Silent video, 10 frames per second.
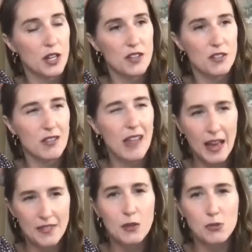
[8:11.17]
I think
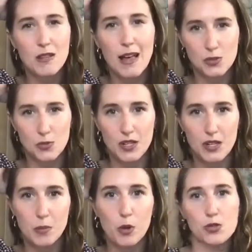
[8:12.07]
it was the last
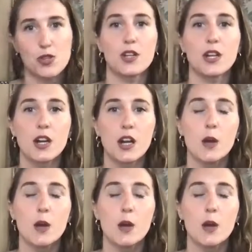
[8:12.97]
reading I posted on here